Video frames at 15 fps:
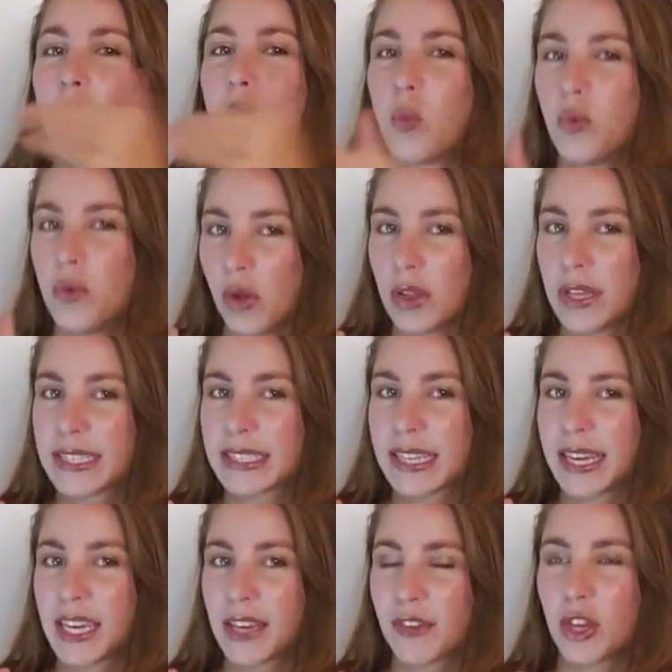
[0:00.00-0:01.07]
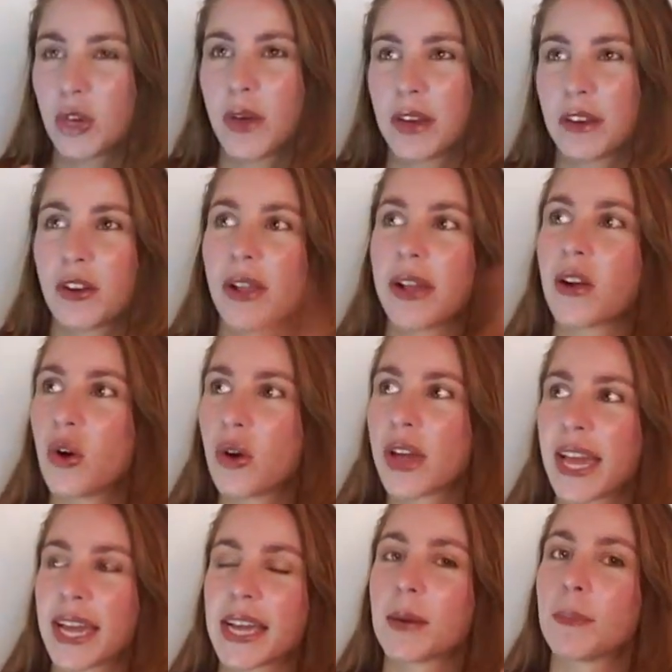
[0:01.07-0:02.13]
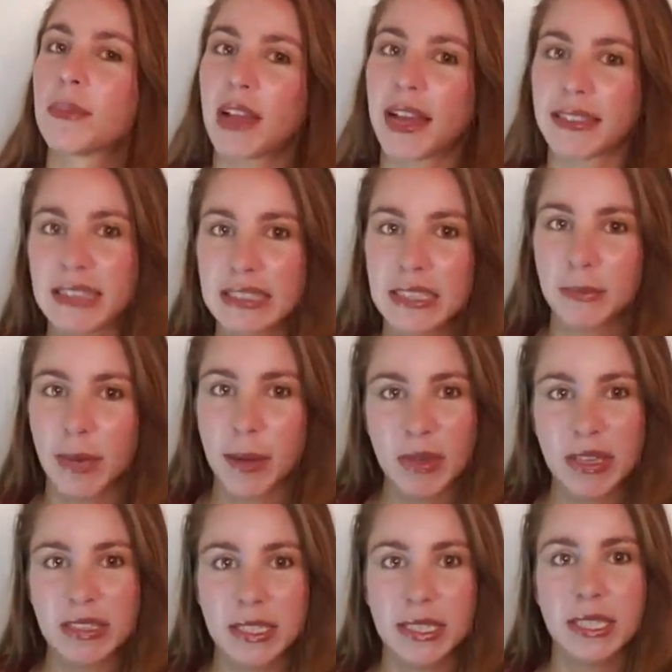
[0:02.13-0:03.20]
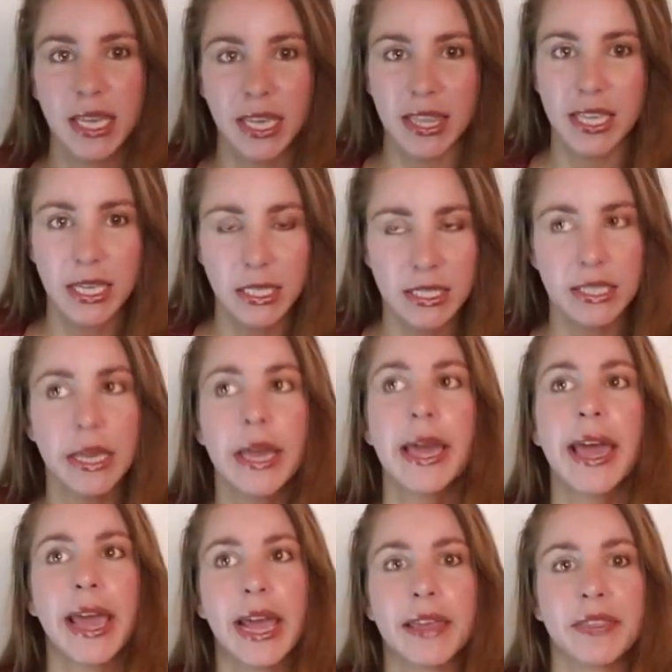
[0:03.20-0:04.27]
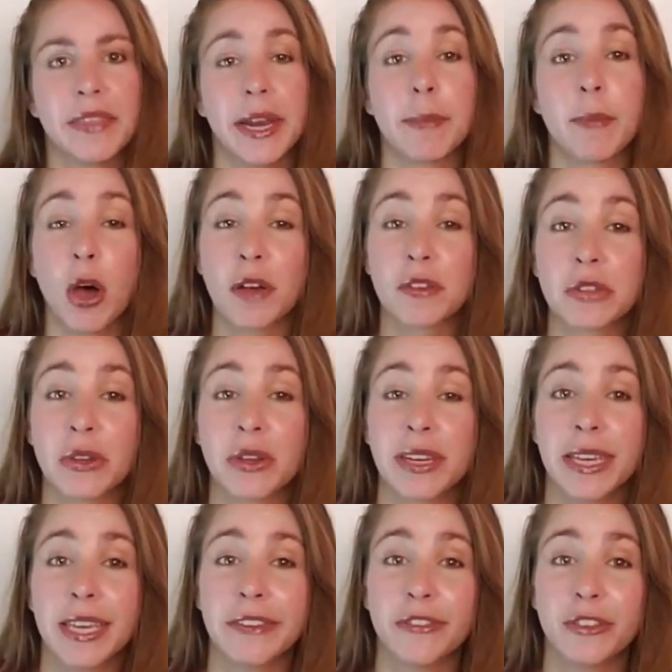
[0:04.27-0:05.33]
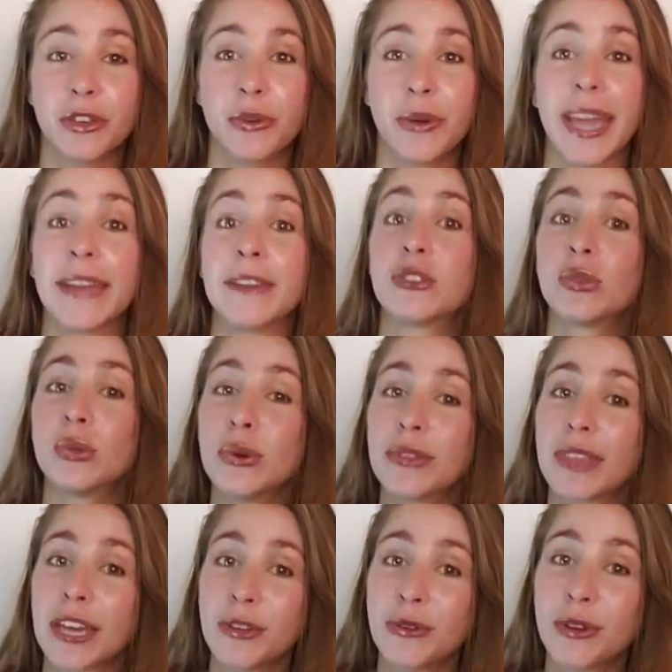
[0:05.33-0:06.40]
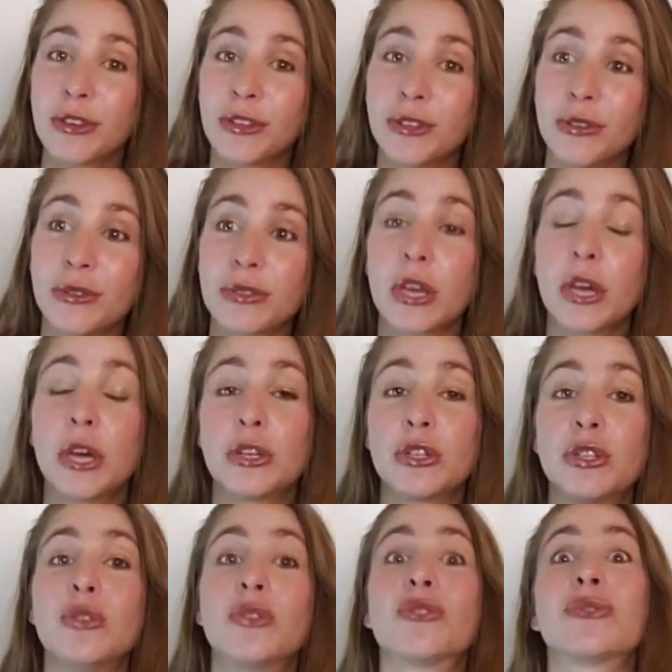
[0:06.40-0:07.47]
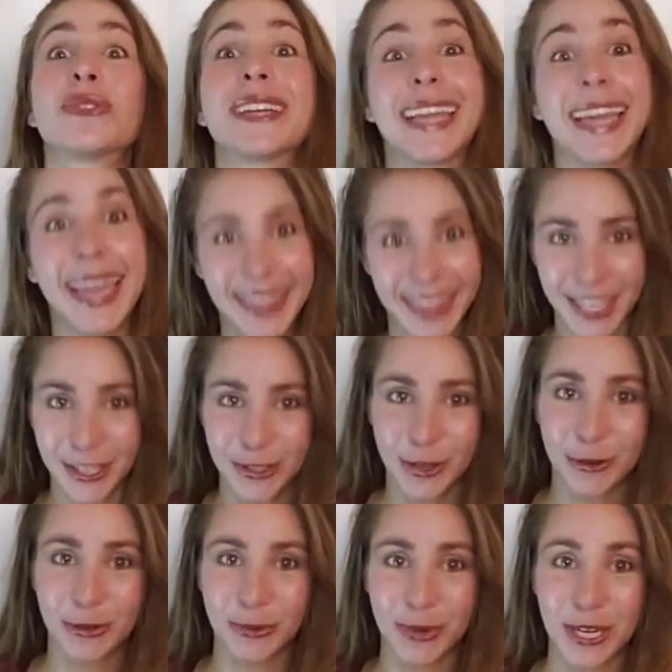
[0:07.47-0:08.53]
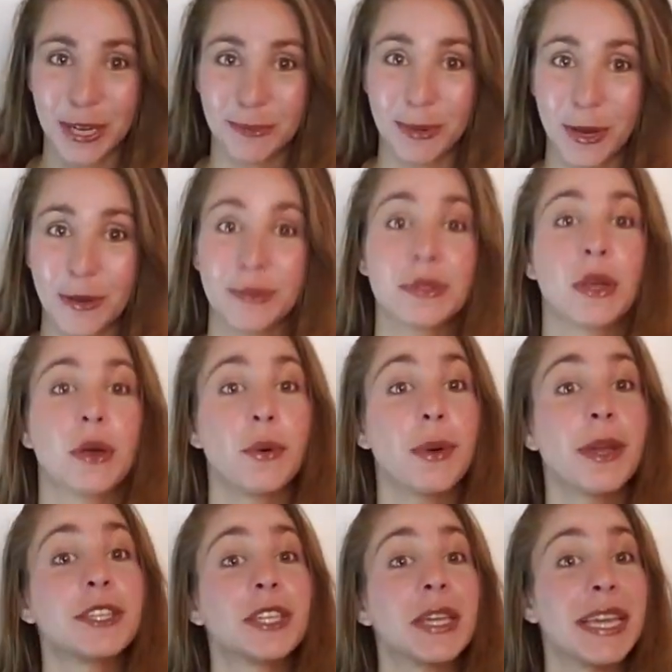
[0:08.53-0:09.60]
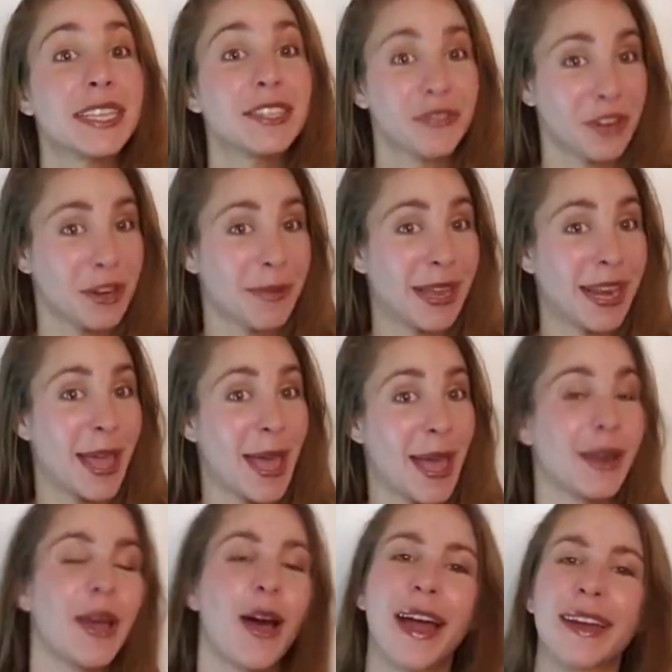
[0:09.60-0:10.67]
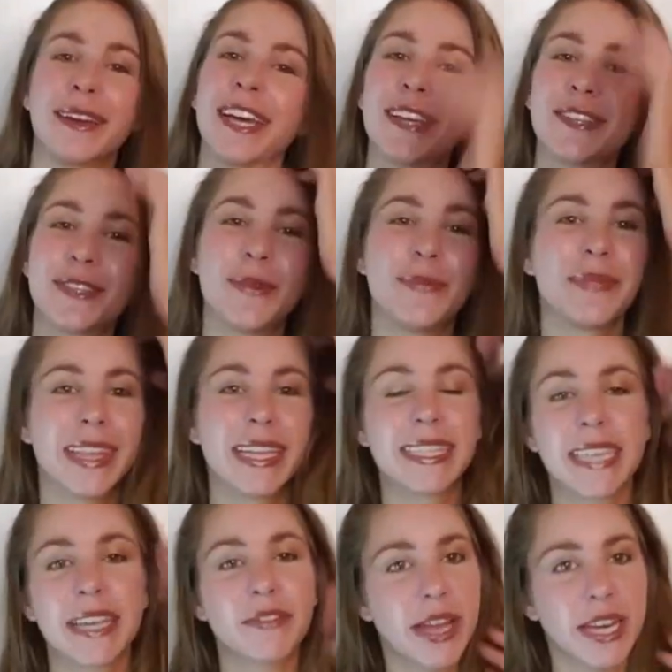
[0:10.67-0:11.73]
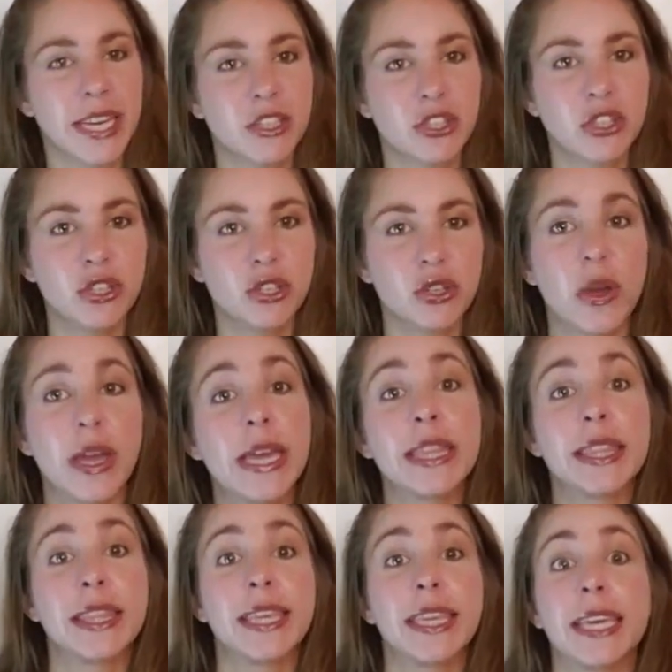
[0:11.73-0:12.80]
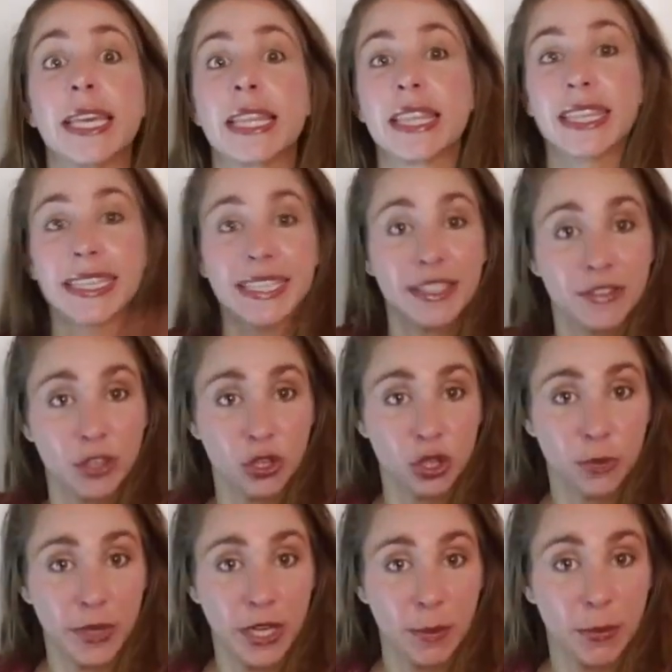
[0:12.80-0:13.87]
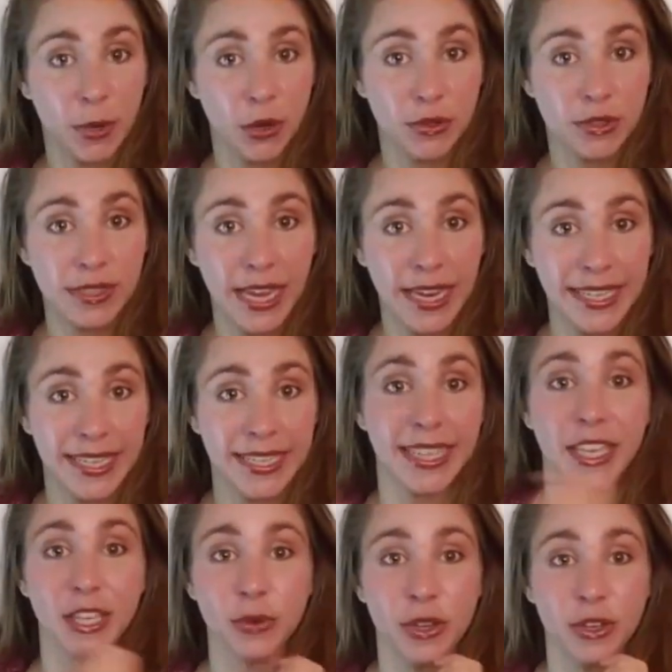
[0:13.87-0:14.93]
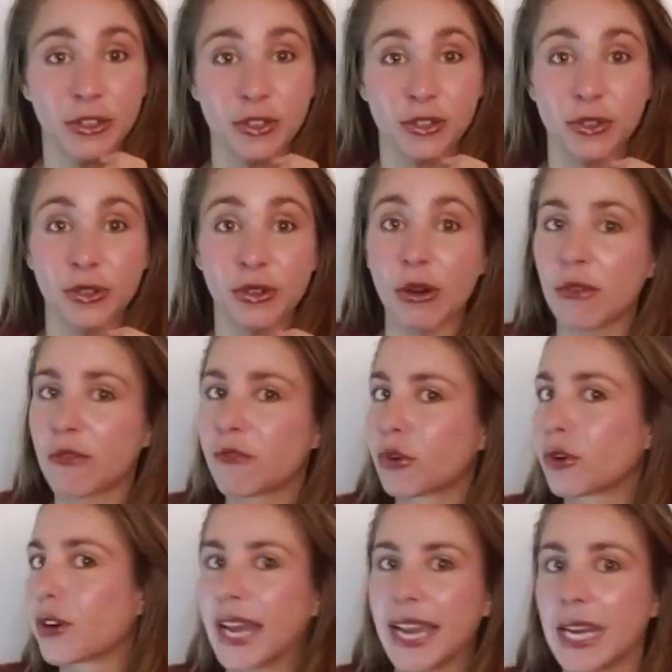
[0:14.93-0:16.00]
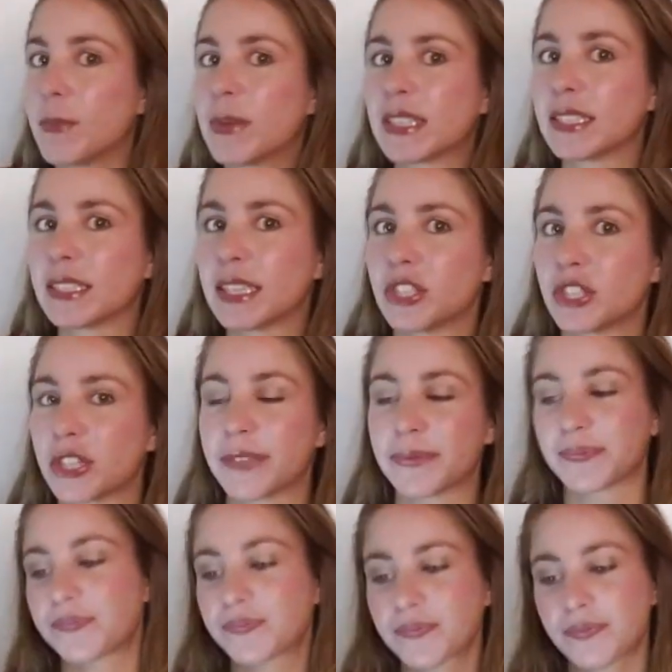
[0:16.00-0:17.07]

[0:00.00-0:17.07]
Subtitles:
the list I give you and you're like, okay, I can apply this in my business like this. And then I'm also going to give you a tool that you can use to create these social media posts, which is free, might I add. All right, so let's dive right into the list of social media post ideas that you can do for any business that you're in.